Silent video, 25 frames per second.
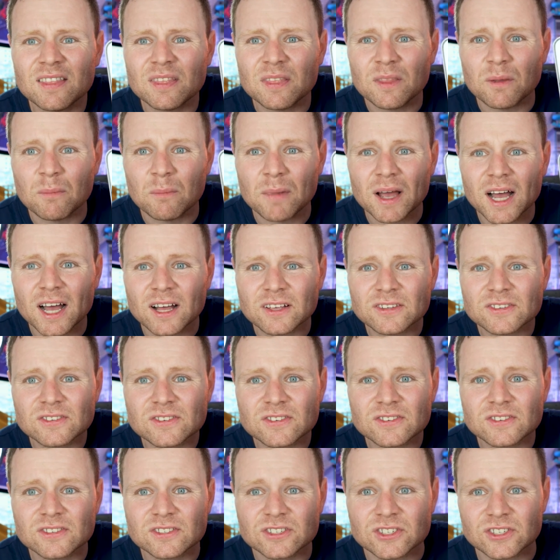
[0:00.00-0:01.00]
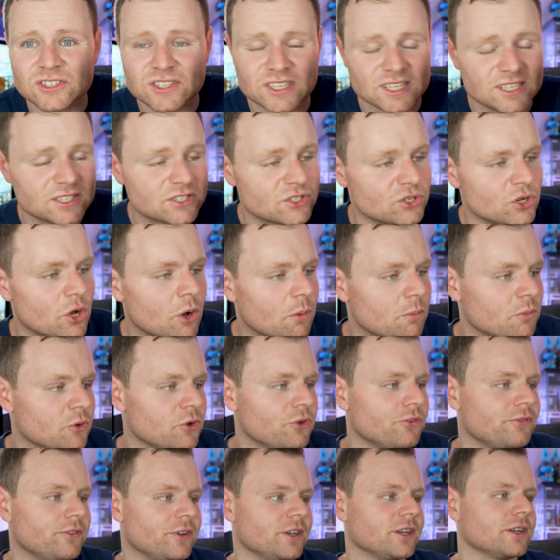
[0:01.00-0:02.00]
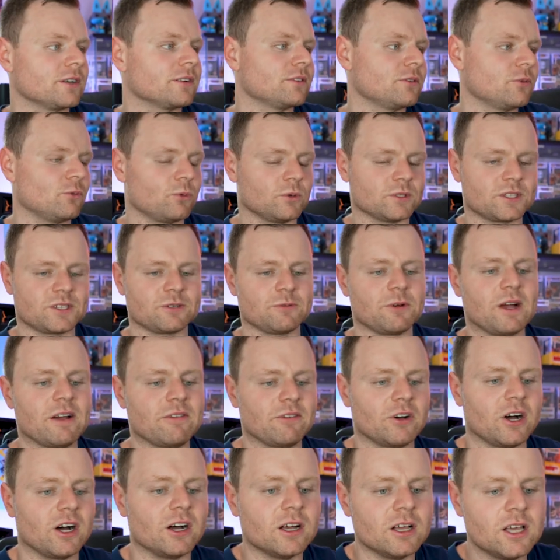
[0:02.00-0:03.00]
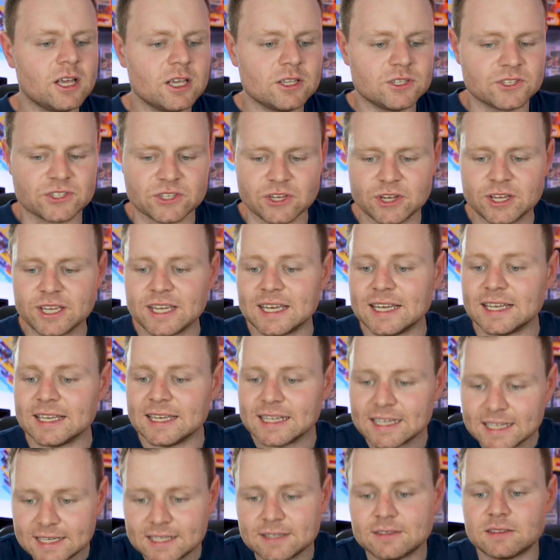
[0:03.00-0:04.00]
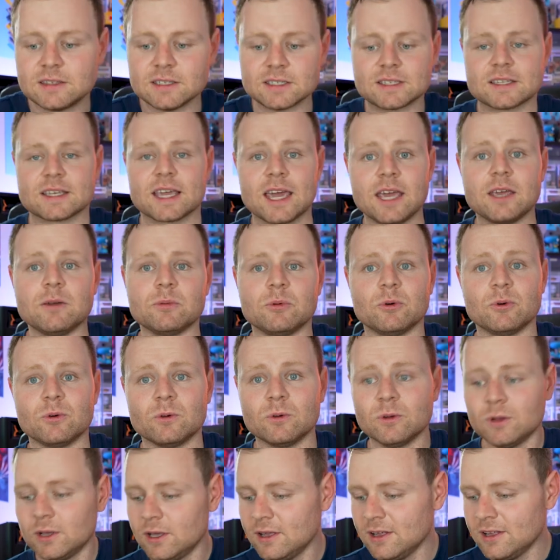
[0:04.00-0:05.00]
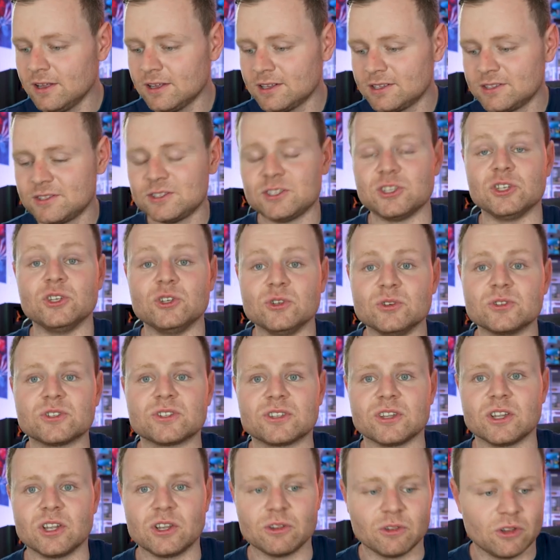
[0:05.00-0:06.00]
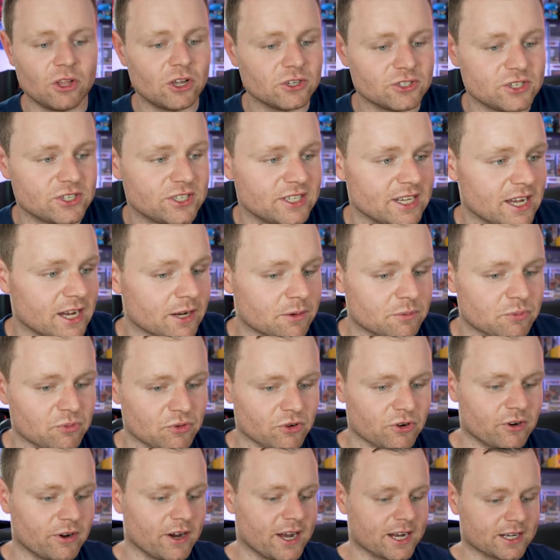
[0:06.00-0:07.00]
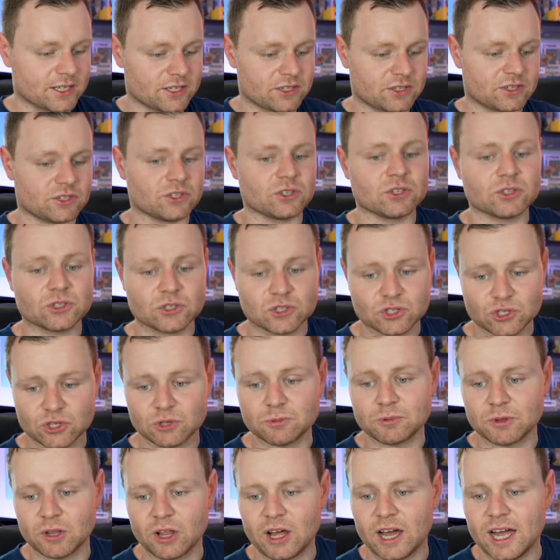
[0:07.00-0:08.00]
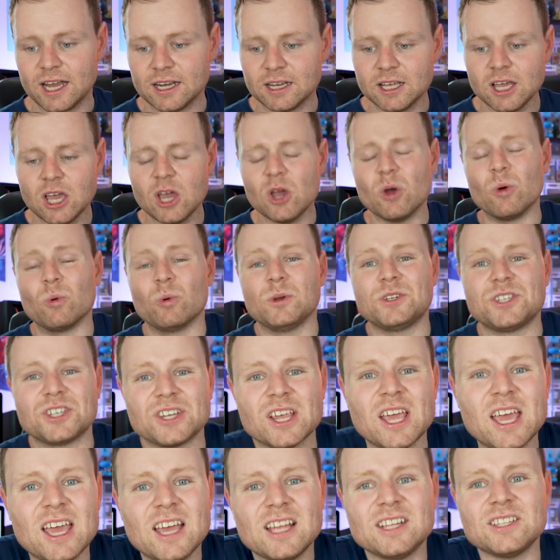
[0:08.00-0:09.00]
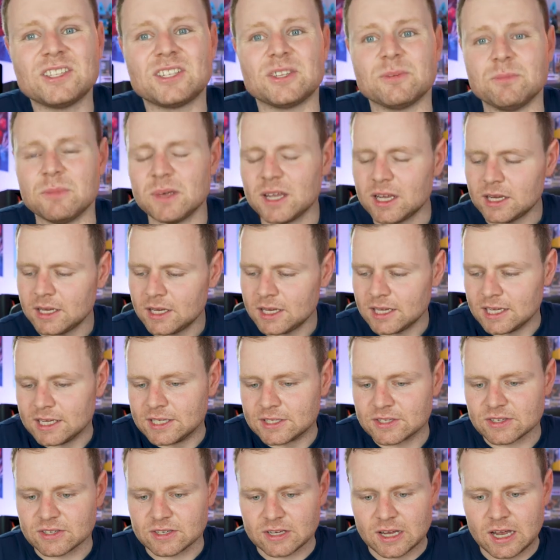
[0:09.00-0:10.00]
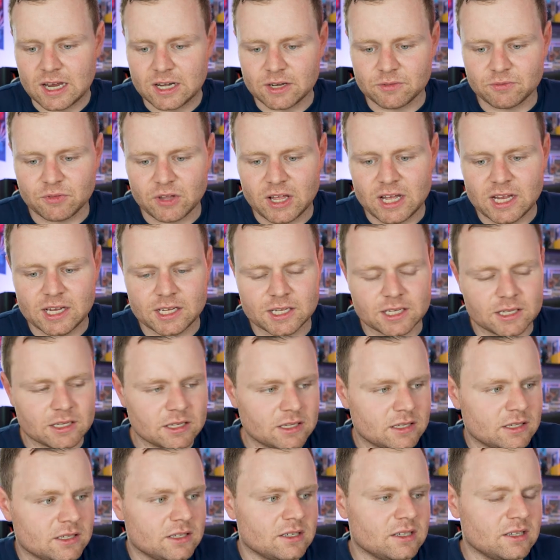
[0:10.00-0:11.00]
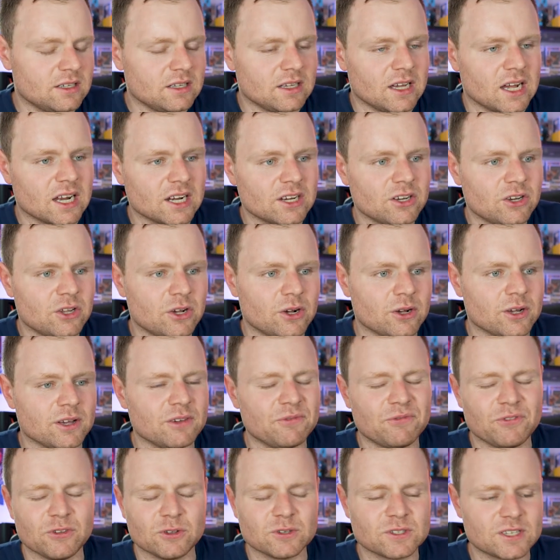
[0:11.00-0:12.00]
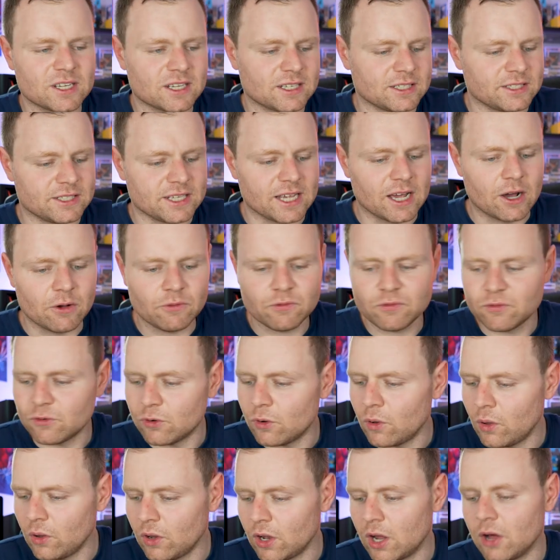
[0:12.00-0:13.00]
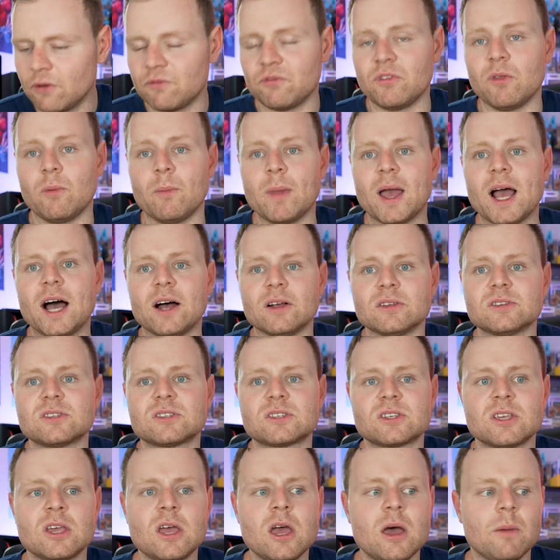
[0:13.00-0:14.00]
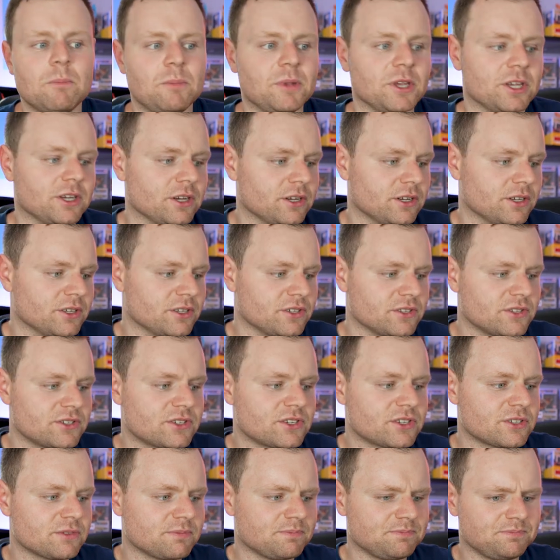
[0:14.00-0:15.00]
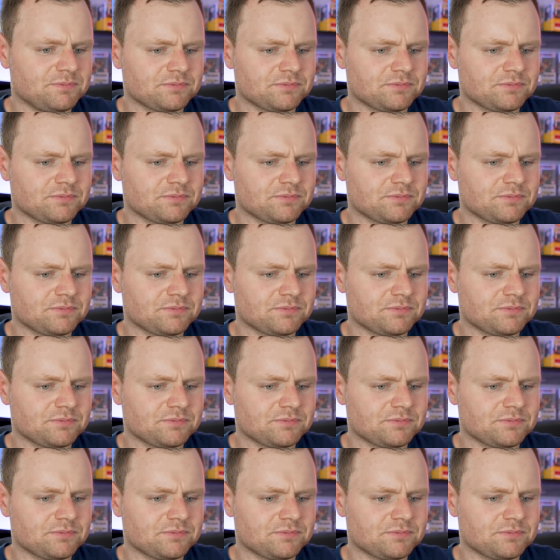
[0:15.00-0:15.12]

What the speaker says: The mouse just is not moving whatsoever. So you need this cable to use the Logitech Pro X Superlight, which to me is kind of like, I don't know, it feels like a downfall of the mouse, because